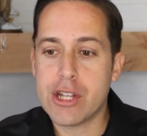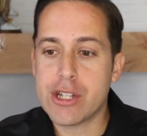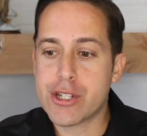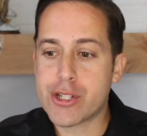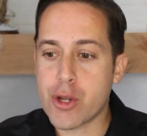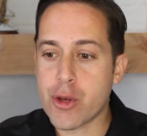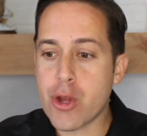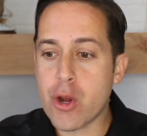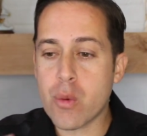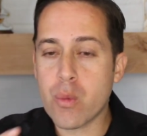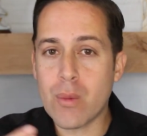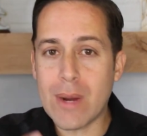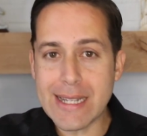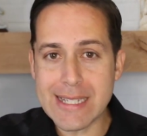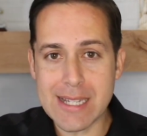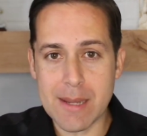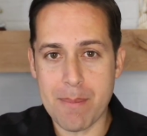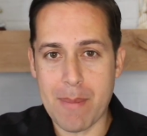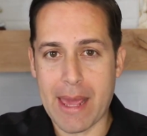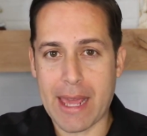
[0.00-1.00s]
So your
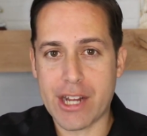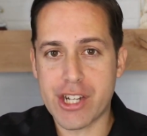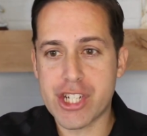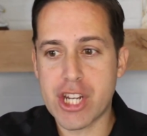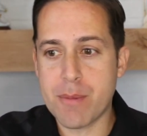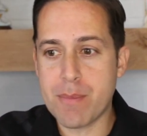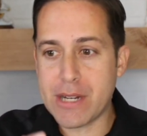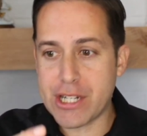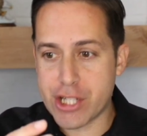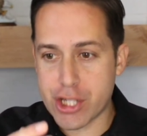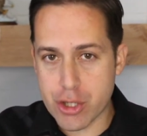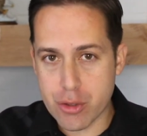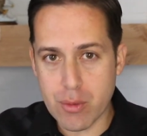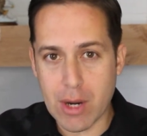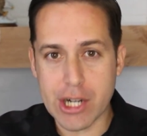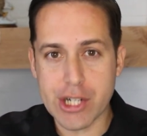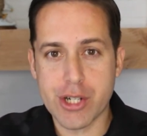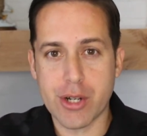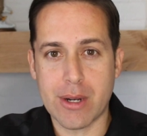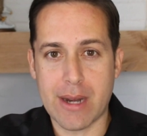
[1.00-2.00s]
resume should be
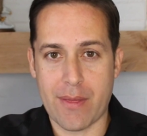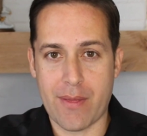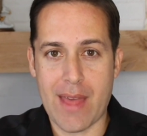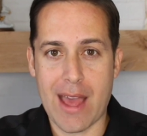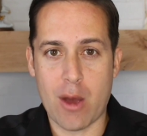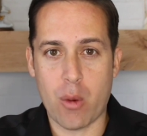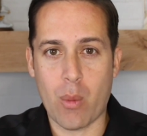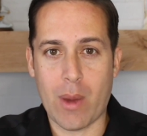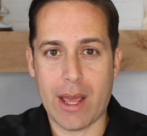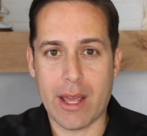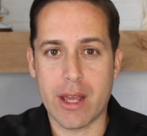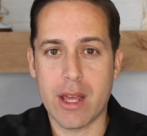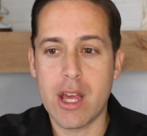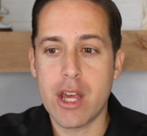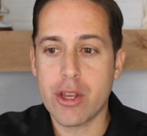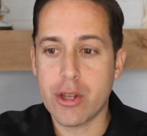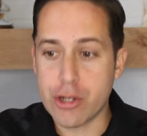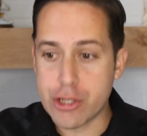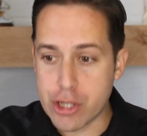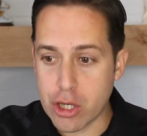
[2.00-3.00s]
structured in that way.
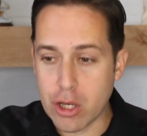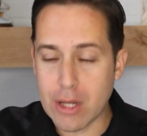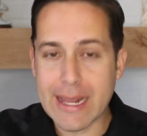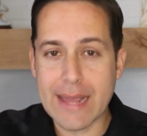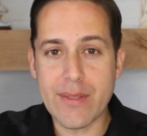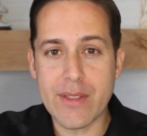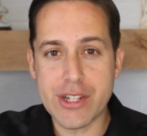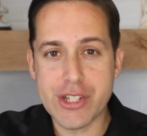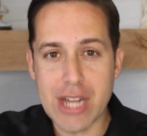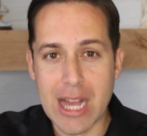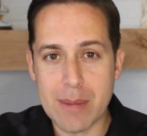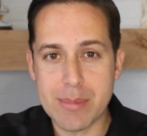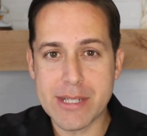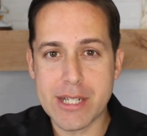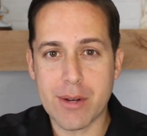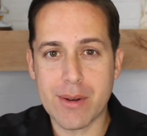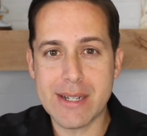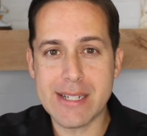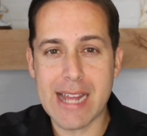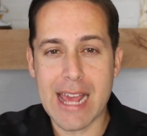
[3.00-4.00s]
You should look at the job
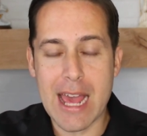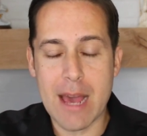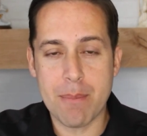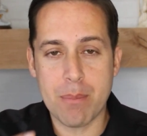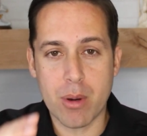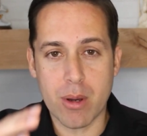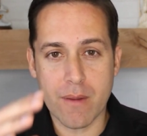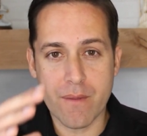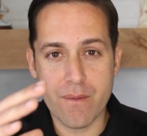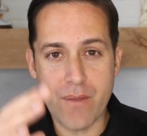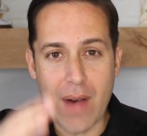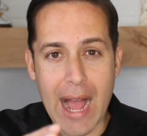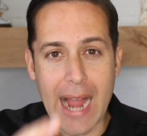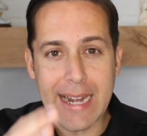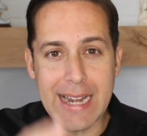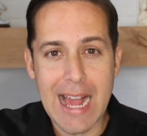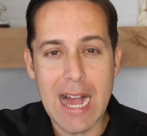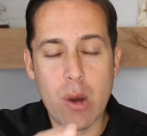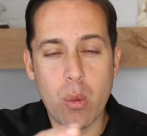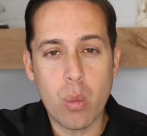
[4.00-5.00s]
series handbook,
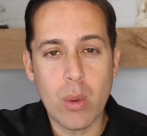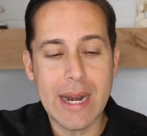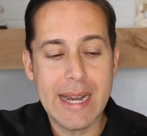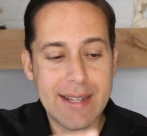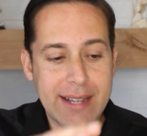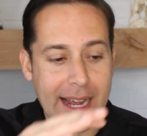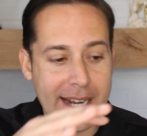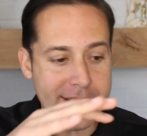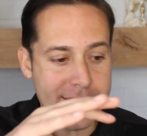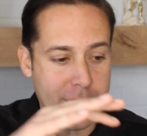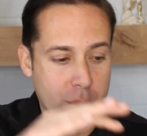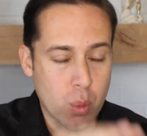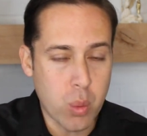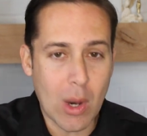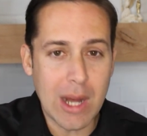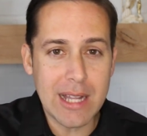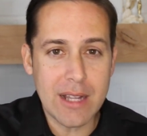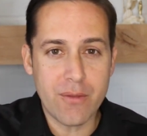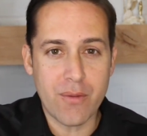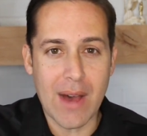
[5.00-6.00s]
find out what it takes to
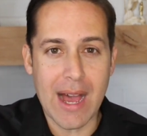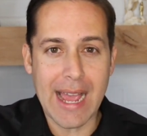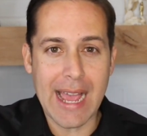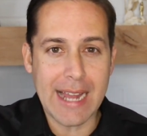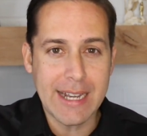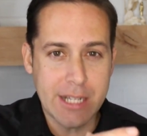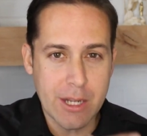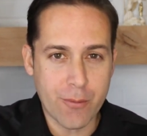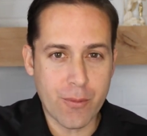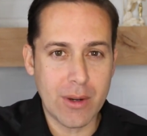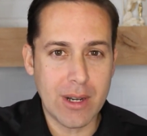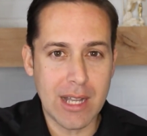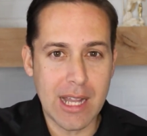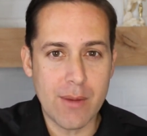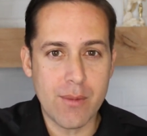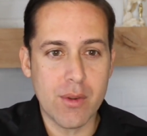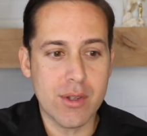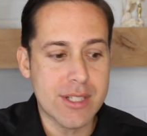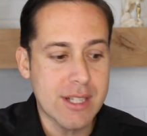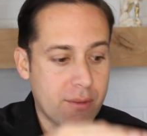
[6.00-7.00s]
qualify at different
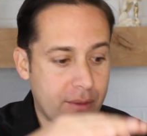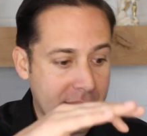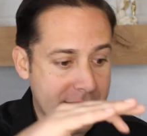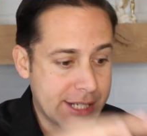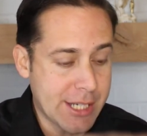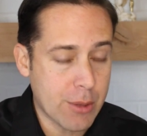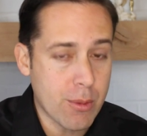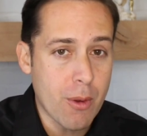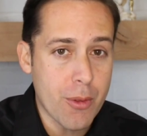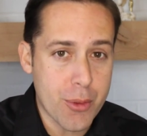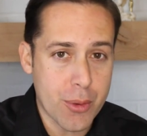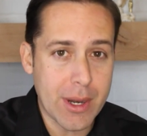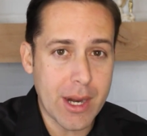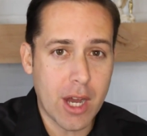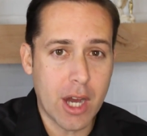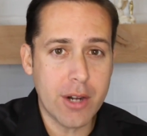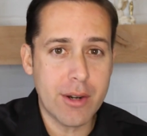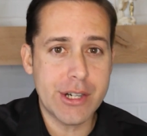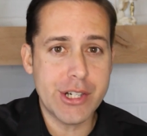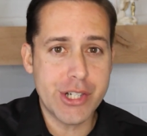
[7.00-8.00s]
levels of a zero three
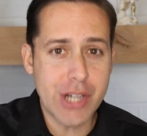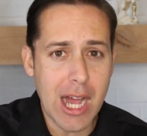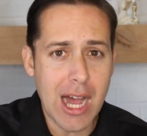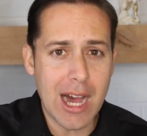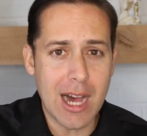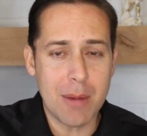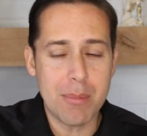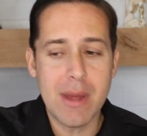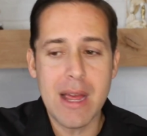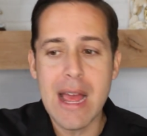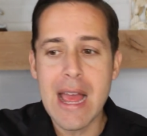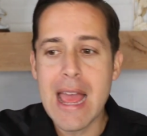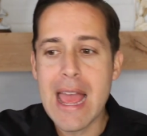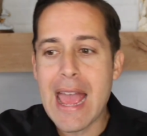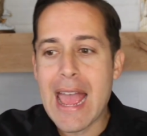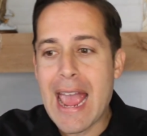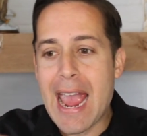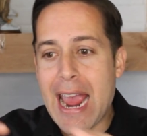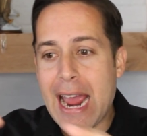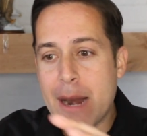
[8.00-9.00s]
hundred job,
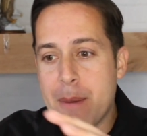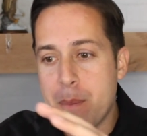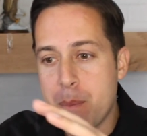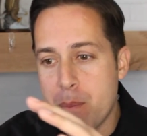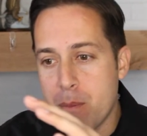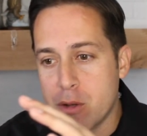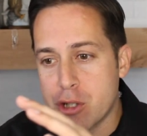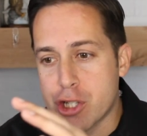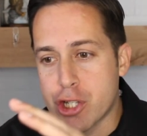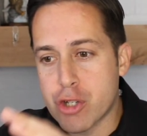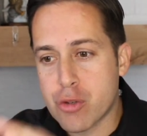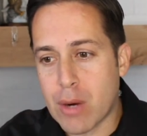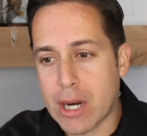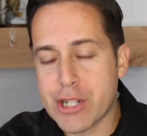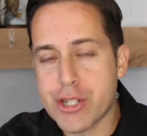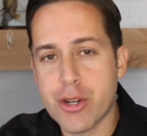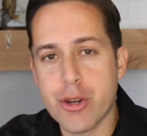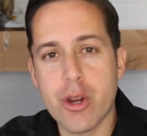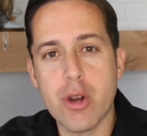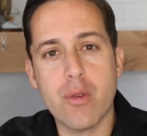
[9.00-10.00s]
and
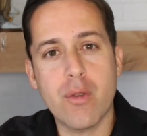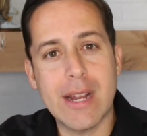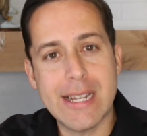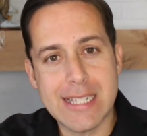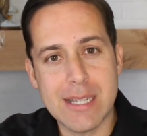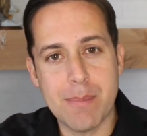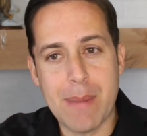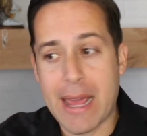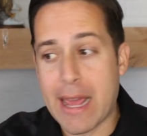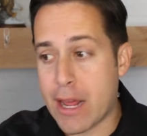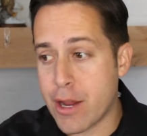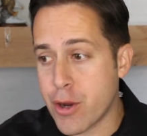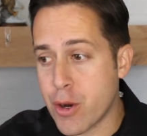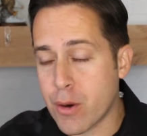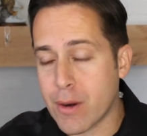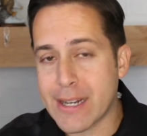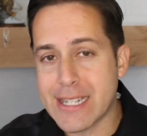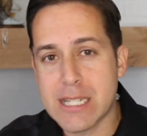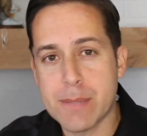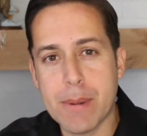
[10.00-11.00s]
structure your resume and
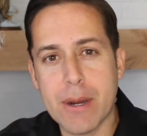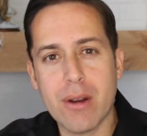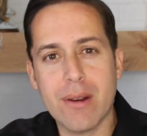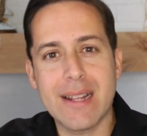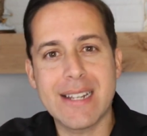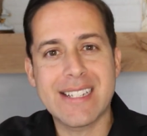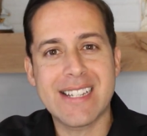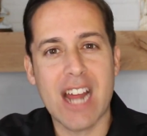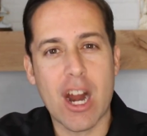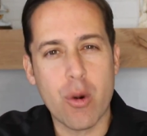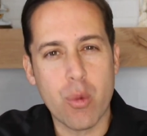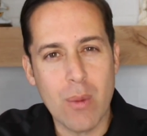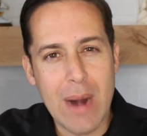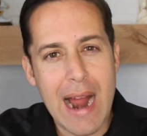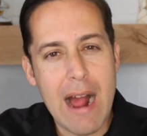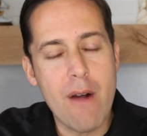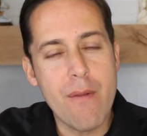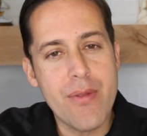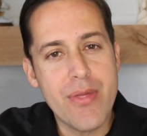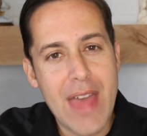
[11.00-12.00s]
your experience
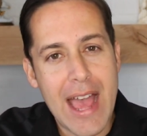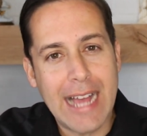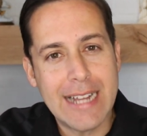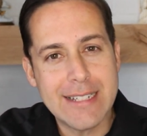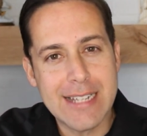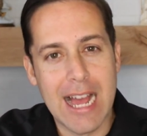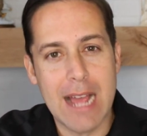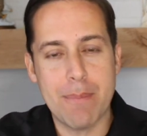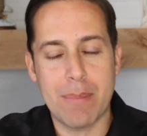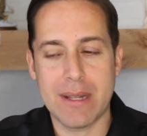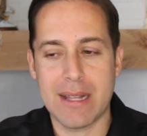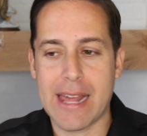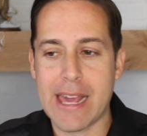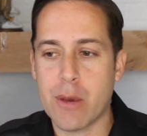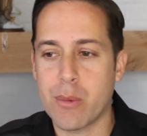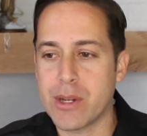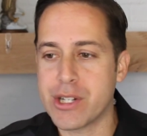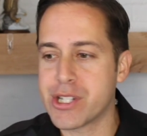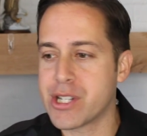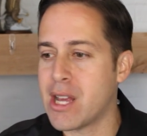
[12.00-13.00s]
around that type of
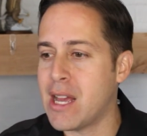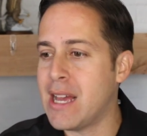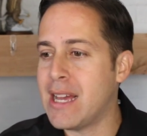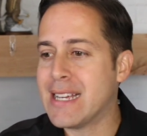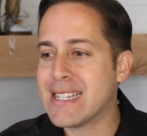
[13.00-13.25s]
language.